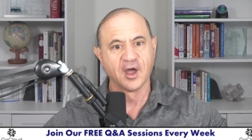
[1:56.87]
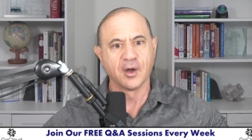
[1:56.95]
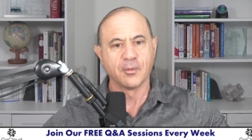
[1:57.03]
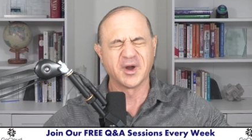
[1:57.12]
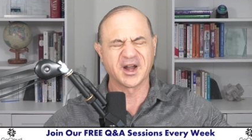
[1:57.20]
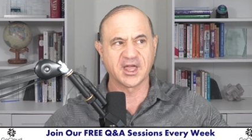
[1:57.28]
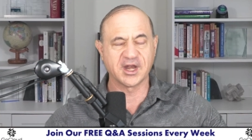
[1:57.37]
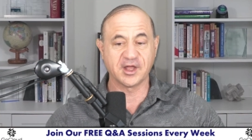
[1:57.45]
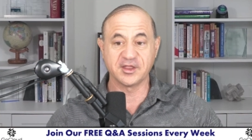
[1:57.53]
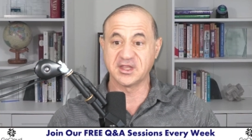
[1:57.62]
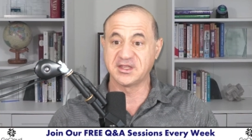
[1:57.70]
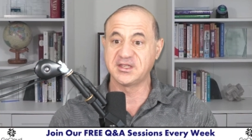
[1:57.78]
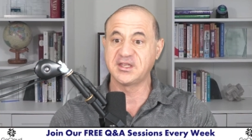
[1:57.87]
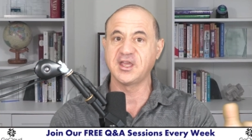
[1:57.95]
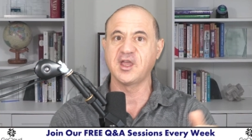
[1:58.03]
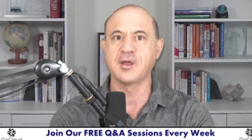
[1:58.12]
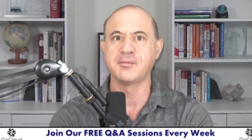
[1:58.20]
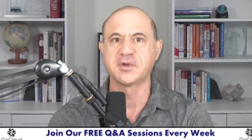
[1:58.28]
we're getting the
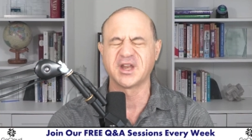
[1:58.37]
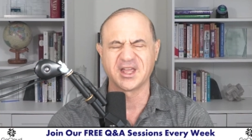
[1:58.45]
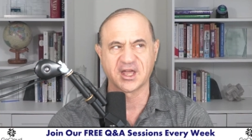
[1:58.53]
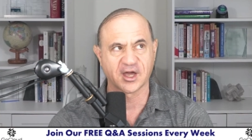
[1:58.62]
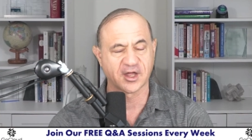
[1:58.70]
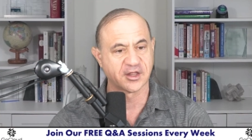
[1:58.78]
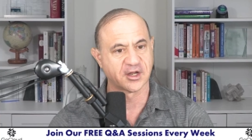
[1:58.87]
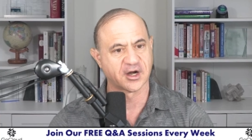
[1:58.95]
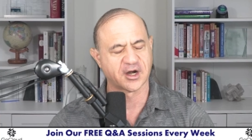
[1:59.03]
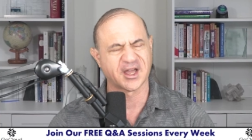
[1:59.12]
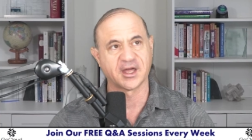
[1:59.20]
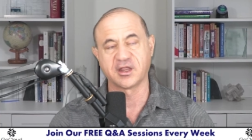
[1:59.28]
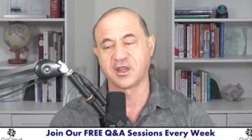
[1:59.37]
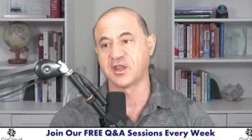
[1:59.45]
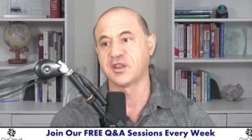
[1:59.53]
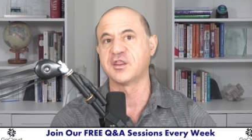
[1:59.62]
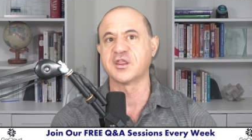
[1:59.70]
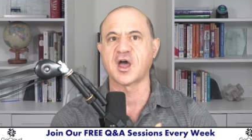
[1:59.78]
team together,
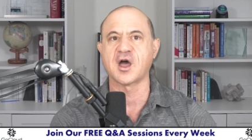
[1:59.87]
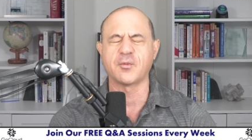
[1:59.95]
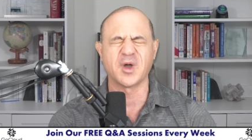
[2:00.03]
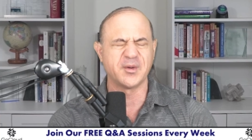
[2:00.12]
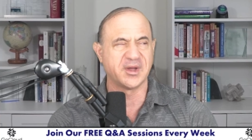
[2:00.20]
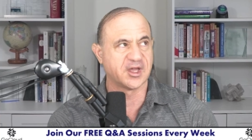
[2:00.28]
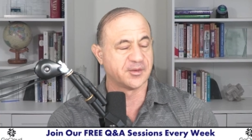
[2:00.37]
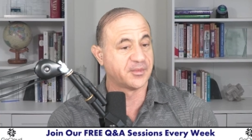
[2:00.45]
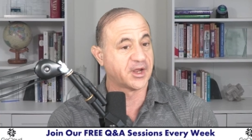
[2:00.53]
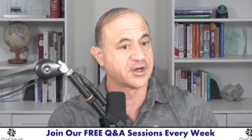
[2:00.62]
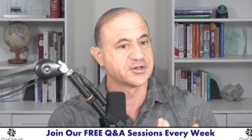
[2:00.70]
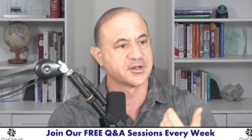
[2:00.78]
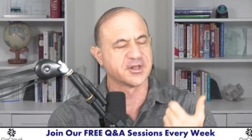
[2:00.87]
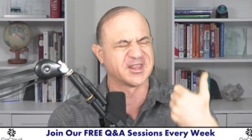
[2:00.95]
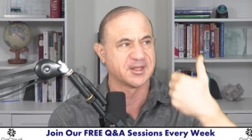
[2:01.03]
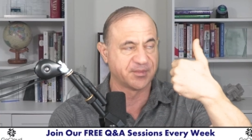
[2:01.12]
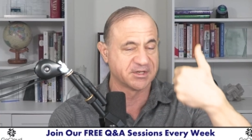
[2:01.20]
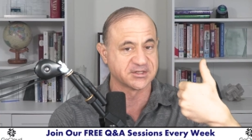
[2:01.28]
and that way we can make sure
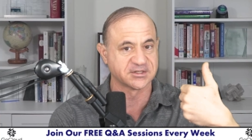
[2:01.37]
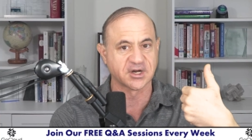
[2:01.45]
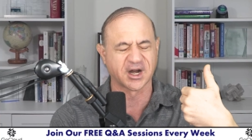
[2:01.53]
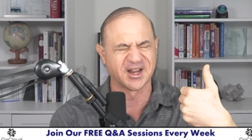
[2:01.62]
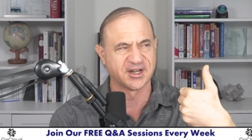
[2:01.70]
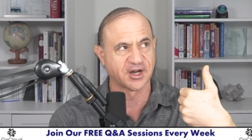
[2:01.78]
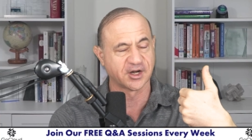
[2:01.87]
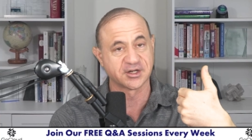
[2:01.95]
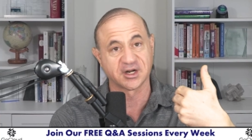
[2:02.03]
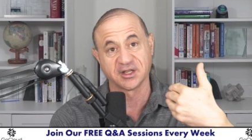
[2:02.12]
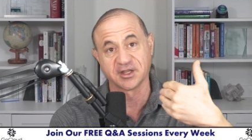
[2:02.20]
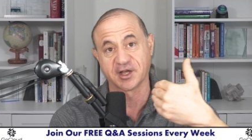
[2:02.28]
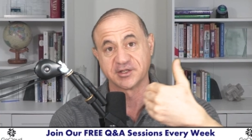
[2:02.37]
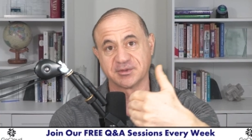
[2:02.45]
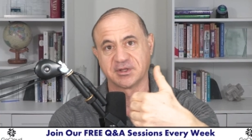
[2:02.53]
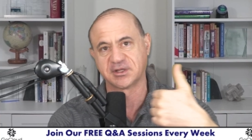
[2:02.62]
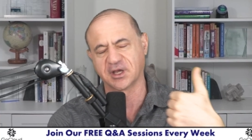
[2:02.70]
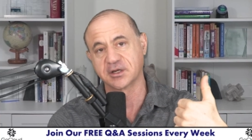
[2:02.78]
that the business architecture aligns
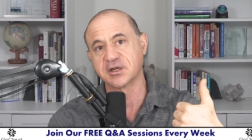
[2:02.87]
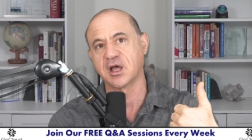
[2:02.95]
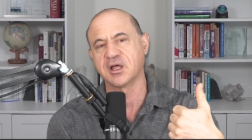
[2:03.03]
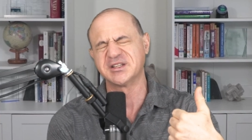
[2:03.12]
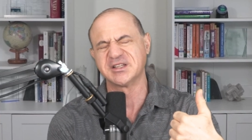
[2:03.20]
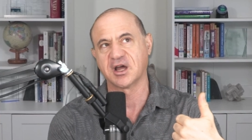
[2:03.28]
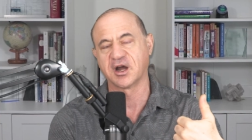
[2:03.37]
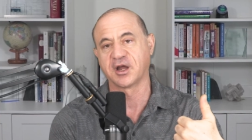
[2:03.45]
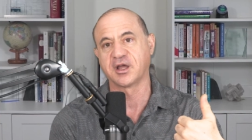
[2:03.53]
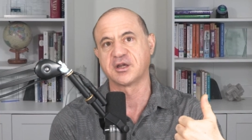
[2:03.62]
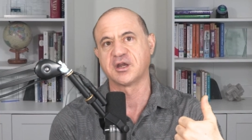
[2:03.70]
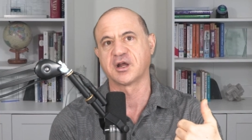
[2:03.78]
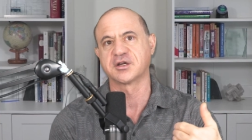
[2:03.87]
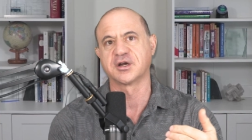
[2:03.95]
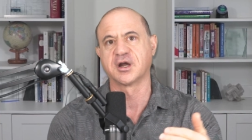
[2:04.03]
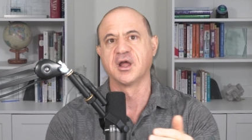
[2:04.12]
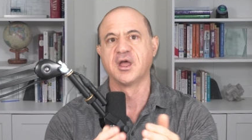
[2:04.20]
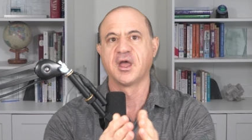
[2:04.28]
with the technology
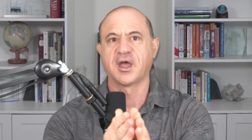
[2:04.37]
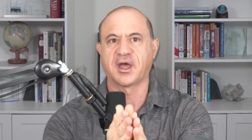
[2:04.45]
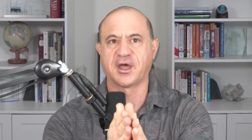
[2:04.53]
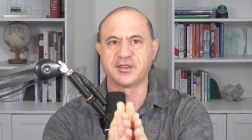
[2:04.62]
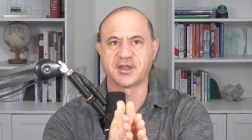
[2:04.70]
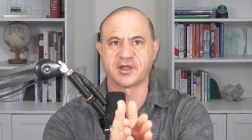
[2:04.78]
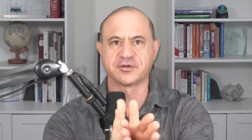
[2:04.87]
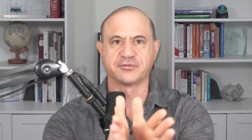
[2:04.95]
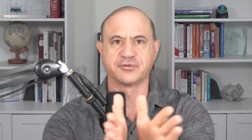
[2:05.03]
architecture. And that's